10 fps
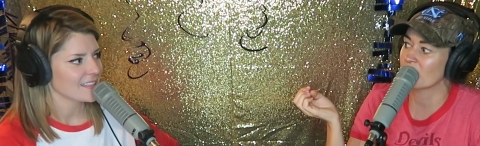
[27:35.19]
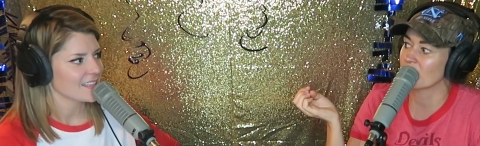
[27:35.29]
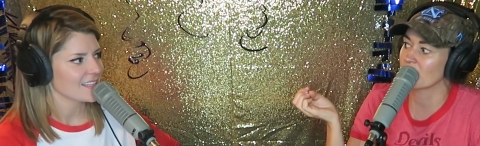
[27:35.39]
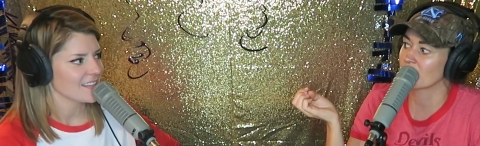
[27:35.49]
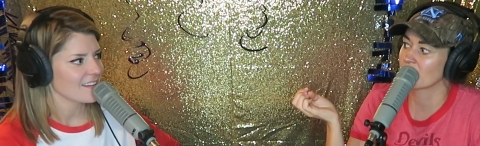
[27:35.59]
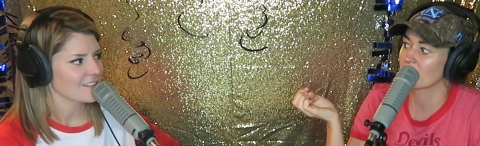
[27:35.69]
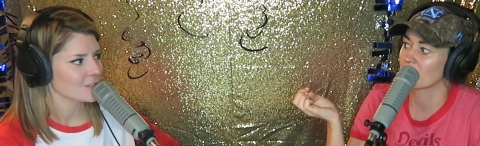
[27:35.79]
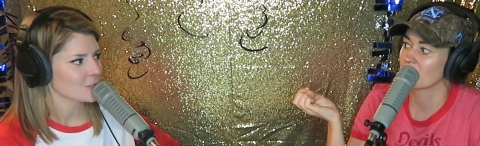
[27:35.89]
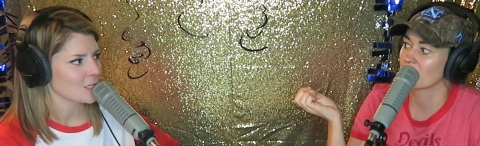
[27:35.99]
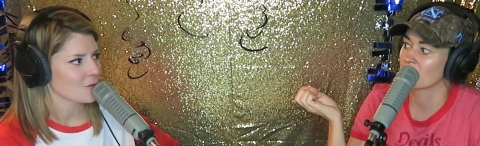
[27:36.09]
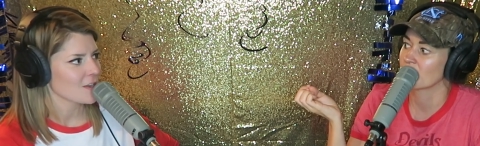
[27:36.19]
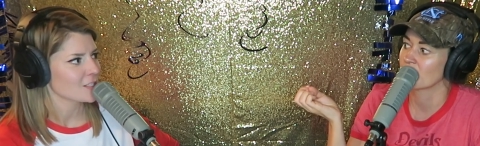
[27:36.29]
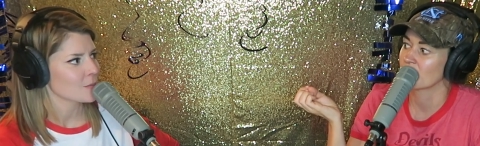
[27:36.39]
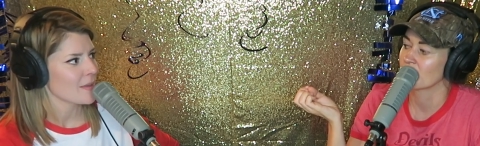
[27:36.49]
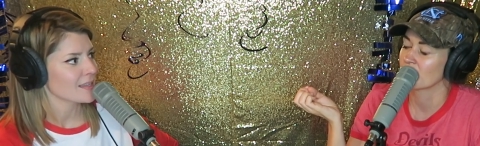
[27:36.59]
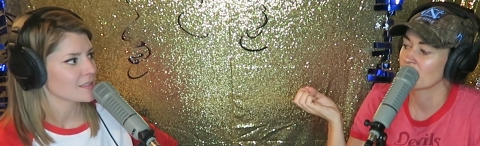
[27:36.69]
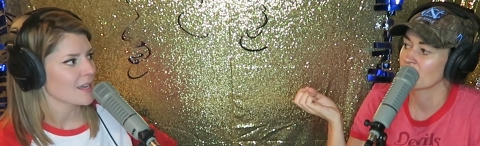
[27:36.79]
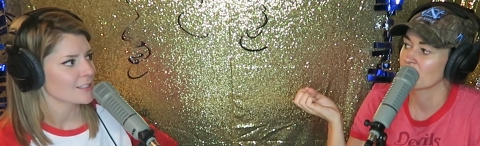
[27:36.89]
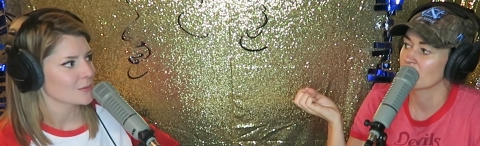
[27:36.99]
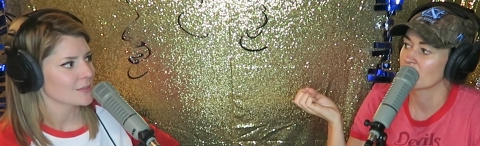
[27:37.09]
Speaker 1: like big... the younger generation
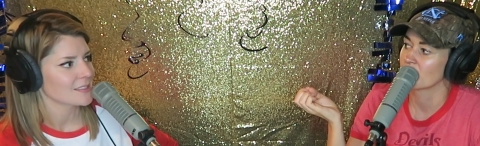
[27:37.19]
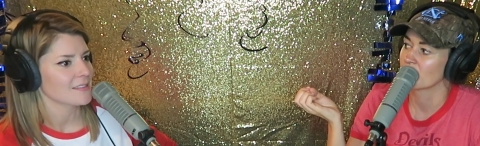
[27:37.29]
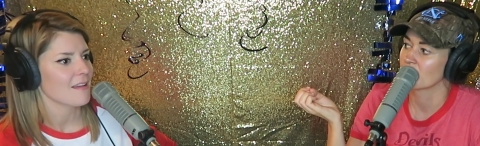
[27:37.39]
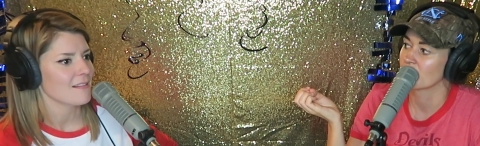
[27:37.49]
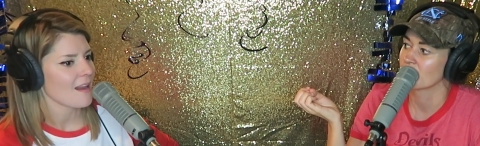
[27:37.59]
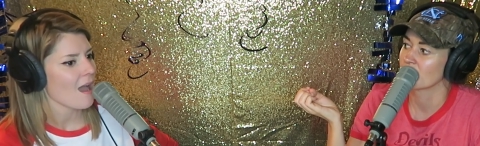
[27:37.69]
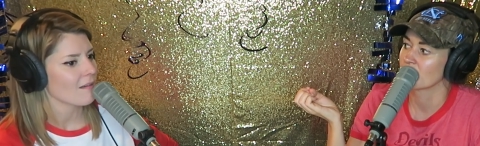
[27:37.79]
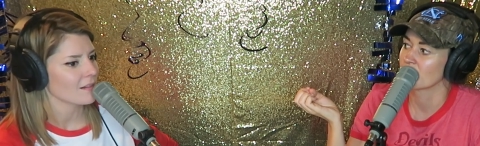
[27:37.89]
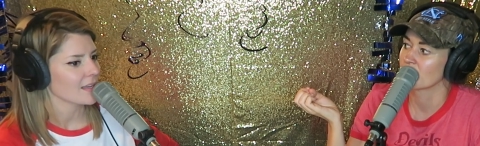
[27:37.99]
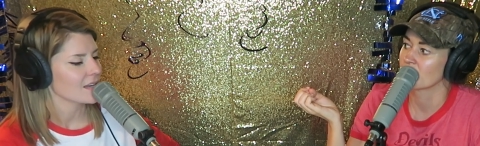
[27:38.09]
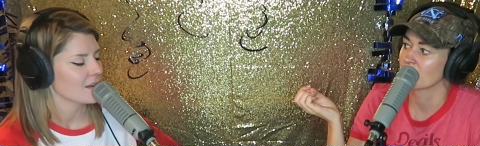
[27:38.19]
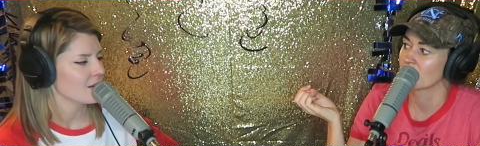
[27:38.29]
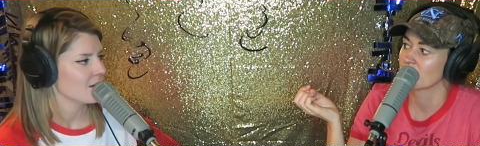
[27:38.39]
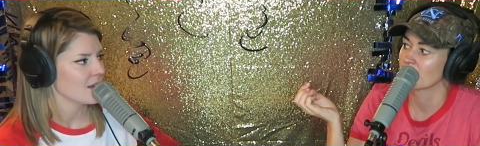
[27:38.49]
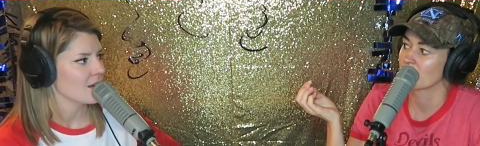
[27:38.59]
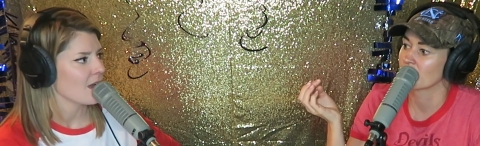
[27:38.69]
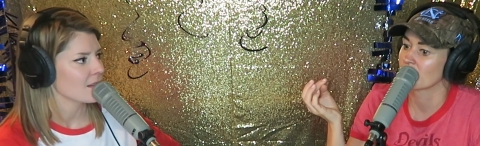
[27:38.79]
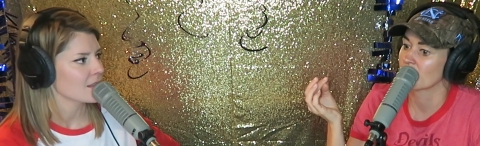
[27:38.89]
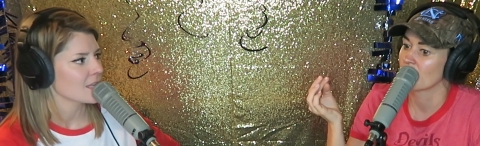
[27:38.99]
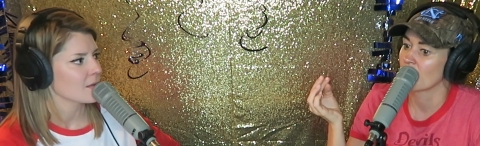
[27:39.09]
mascots, or is that now like an, a
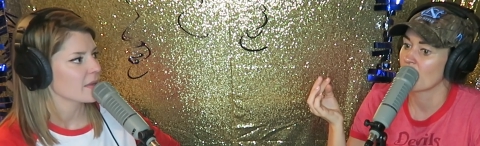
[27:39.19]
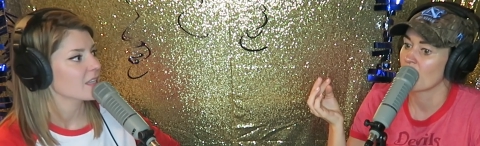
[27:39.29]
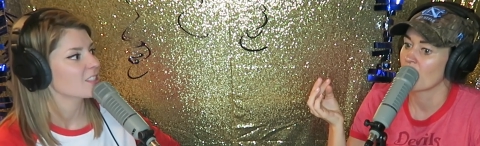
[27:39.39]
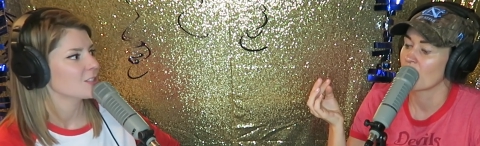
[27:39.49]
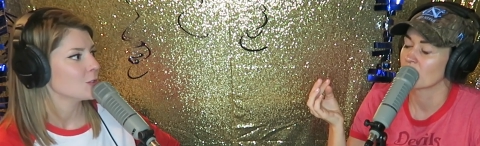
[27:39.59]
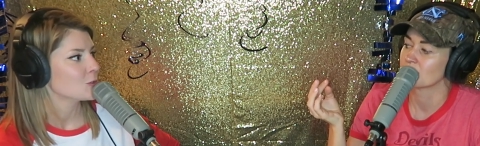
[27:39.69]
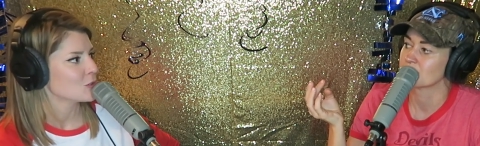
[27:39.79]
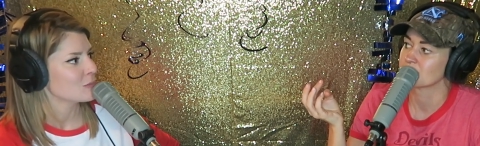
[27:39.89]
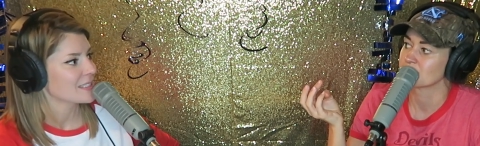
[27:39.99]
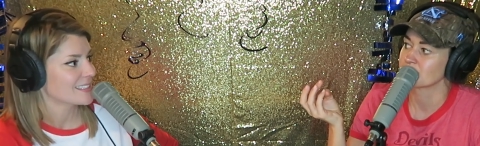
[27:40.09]
non thing because YouTube